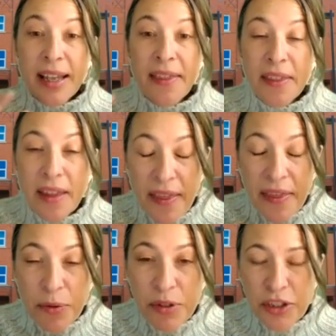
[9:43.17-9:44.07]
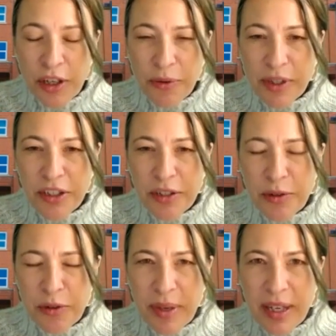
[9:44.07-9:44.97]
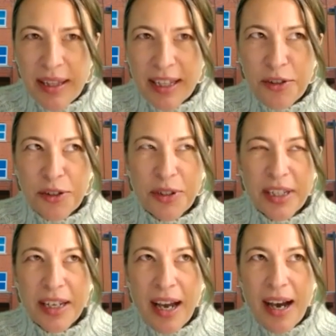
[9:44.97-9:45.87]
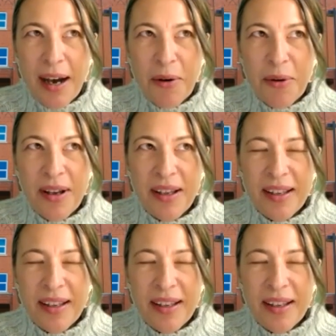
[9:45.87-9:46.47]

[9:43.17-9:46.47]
and those generations who made that journey, and how,